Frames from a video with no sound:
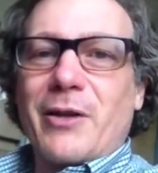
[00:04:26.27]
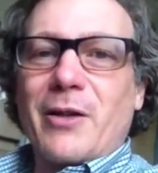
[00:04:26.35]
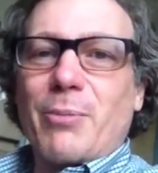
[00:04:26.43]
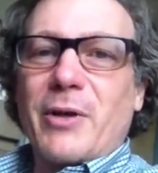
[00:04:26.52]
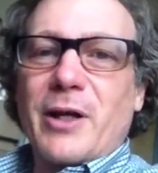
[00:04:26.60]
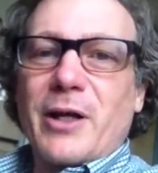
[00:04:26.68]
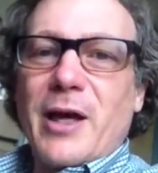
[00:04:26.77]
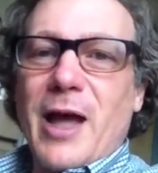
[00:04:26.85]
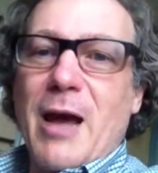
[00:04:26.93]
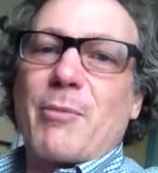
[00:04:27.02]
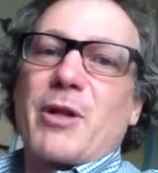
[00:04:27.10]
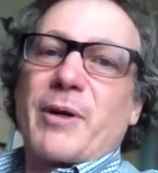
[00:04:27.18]
the play
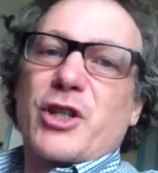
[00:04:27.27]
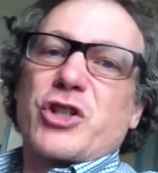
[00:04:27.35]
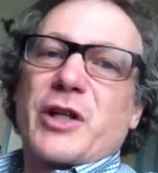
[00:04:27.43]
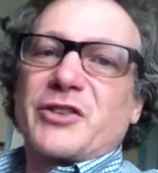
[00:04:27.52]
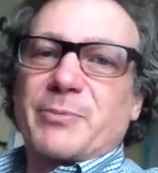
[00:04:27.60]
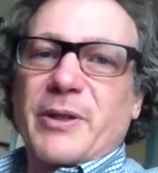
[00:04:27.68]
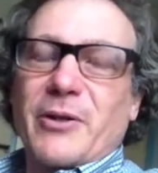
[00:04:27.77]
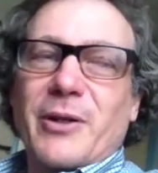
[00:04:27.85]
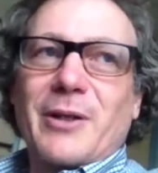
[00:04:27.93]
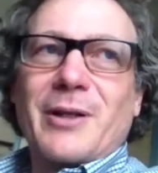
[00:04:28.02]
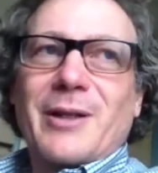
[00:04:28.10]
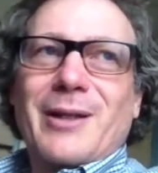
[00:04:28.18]
Hamlet by
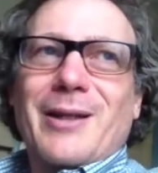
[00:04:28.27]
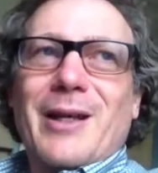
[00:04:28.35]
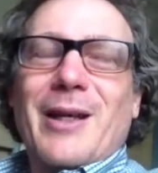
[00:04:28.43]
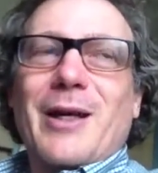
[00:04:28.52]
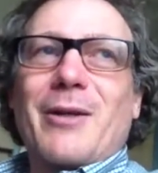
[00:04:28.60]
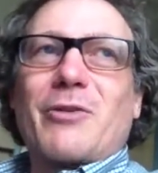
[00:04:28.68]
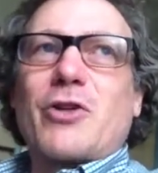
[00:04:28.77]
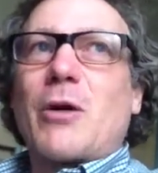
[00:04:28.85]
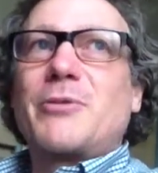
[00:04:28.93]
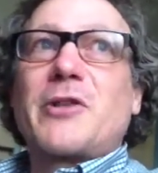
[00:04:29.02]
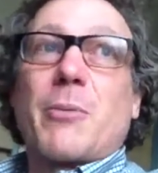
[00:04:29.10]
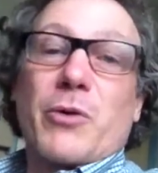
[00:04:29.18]
Shakespeare, and
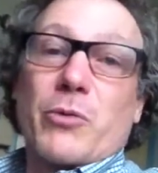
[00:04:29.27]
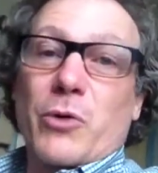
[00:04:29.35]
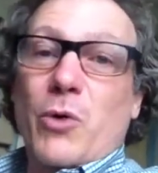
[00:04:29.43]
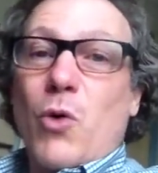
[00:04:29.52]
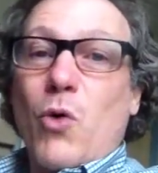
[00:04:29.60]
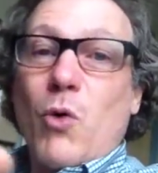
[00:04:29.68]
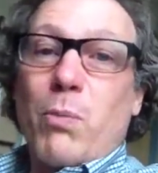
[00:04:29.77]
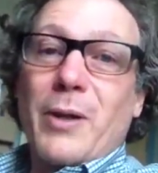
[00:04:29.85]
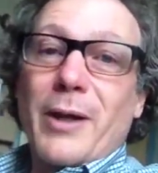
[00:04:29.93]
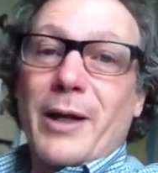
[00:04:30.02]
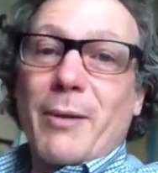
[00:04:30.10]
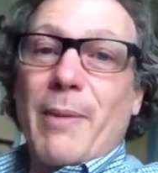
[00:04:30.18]
Tom Stoppard wrote a whole
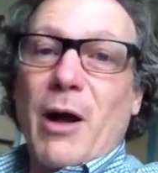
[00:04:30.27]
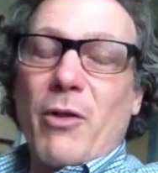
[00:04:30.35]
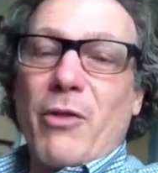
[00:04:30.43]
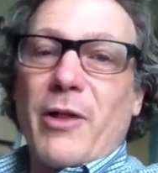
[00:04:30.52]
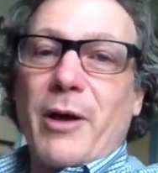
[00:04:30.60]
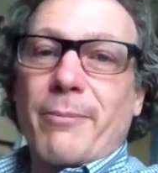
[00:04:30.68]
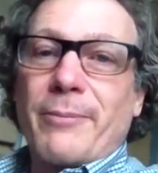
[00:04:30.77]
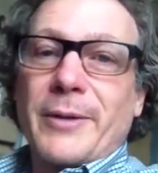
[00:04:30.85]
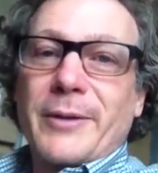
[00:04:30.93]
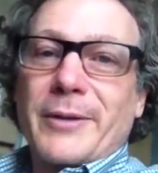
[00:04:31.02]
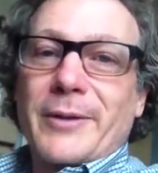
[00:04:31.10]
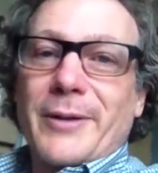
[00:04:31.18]
play about them
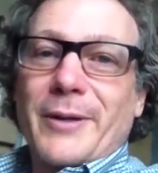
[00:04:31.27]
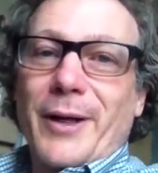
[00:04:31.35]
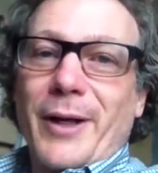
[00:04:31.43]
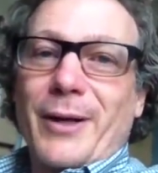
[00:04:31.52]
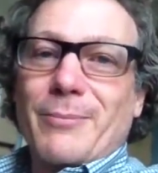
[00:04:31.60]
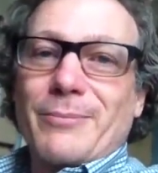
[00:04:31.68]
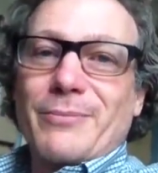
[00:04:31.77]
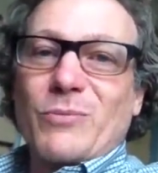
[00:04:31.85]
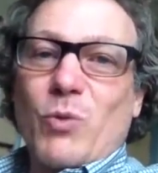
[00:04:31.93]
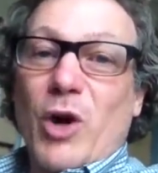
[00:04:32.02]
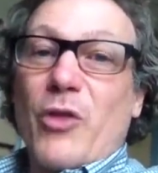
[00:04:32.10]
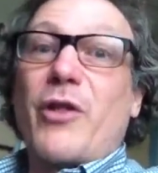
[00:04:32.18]

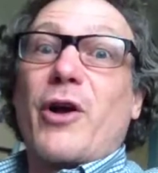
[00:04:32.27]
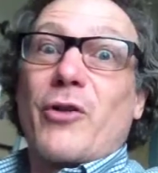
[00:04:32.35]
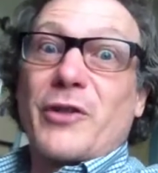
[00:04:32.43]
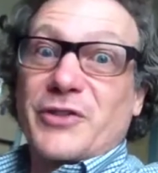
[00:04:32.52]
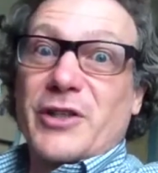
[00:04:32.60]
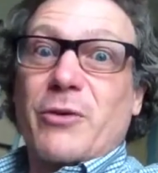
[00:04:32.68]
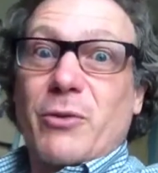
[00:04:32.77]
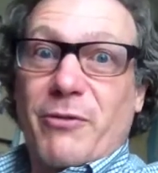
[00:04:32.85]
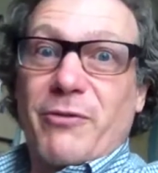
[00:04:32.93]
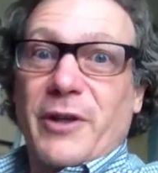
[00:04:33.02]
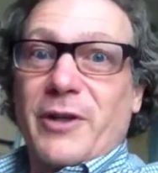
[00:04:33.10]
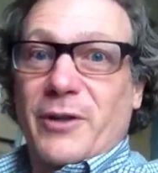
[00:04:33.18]
where they're the central
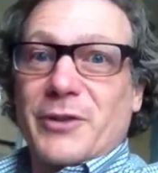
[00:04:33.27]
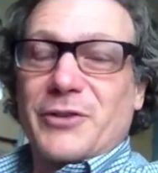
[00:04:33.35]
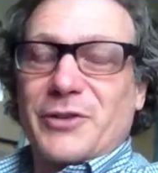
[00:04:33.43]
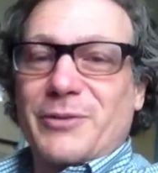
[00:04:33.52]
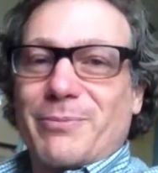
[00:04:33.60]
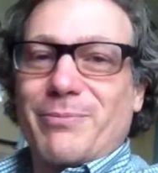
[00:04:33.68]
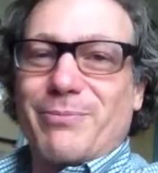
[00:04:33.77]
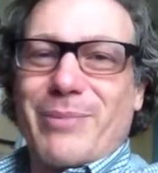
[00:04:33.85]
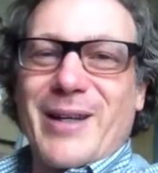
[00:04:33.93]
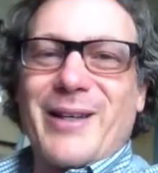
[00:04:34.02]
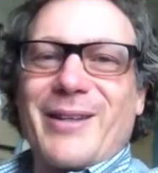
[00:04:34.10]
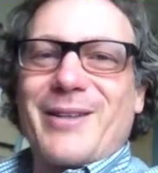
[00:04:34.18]
figures.
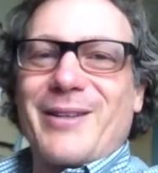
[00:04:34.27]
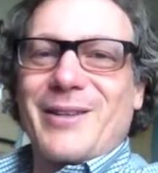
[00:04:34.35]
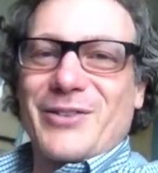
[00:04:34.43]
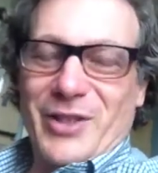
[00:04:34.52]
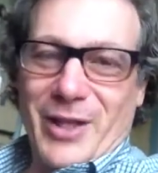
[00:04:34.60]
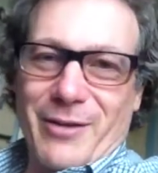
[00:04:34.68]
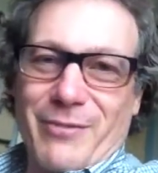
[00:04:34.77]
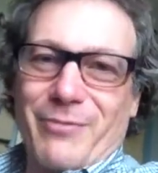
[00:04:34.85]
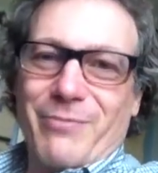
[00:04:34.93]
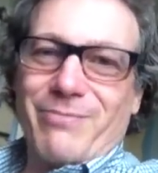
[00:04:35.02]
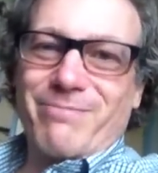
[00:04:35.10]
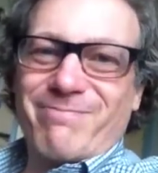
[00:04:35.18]
But it's kind of,
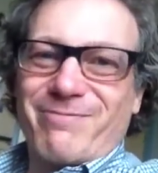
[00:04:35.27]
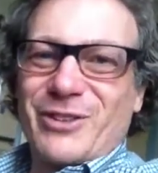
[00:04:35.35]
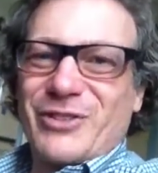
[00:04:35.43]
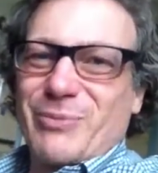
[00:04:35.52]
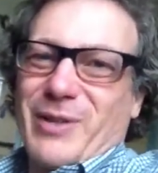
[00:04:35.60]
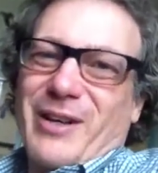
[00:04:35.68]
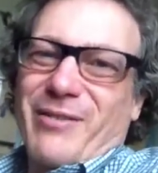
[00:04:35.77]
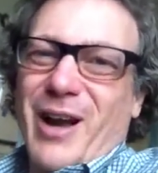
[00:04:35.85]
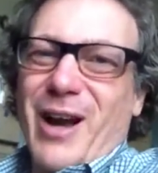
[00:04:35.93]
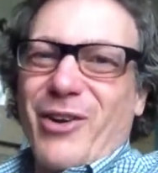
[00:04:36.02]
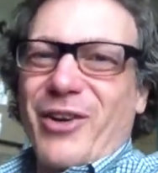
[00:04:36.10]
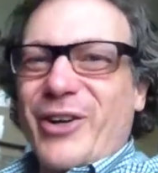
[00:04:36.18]
there's some kind of
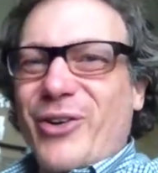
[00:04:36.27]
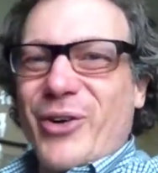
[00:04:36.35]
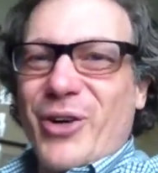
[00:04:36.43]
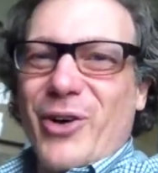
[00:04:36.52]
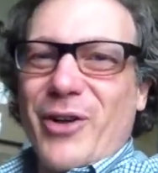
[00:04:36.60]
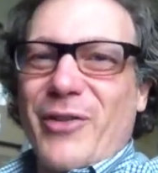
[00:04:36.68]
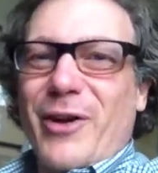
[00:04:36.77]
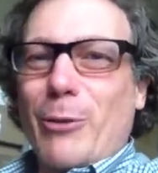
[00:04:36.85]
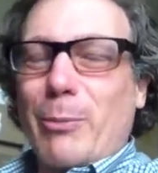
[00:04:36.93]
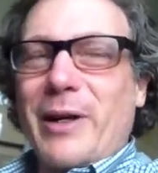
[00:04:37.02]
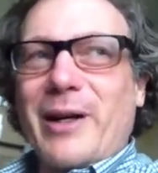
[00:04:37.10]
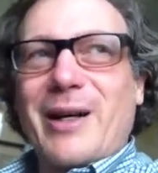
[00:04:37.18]
irony going on there
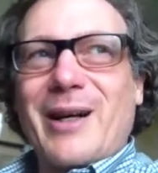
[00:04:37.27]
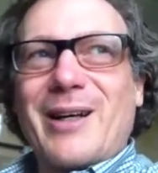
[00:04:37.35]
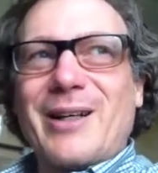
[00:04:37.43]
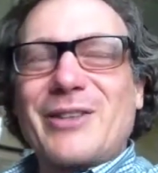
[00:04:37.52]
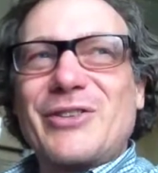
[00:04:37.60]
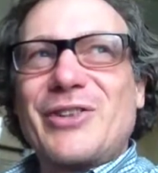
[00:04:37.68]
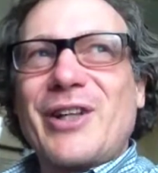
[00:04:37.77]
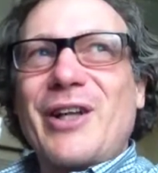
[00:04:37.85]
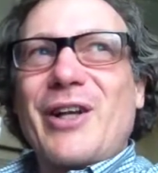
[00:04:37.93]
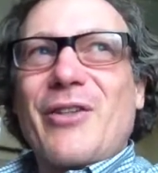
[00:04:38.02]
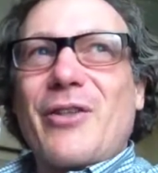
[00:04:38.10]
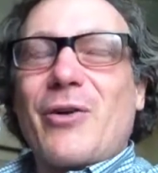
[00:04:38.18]
because
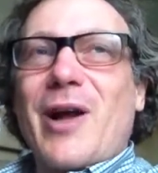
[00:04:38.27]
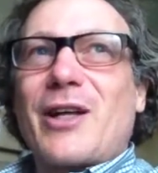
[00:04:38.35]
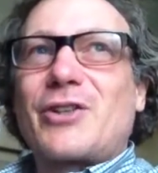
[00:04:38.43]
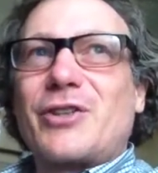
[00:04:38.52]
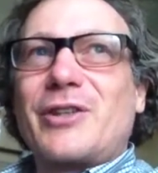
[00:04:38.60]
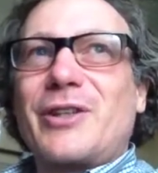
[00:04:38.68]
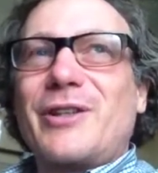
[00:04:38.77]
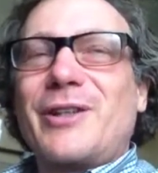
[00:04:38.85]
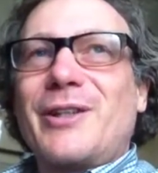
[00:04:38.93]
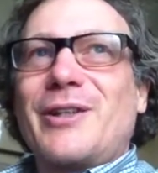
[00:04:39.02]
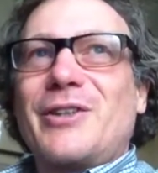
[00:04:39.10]
they're actually,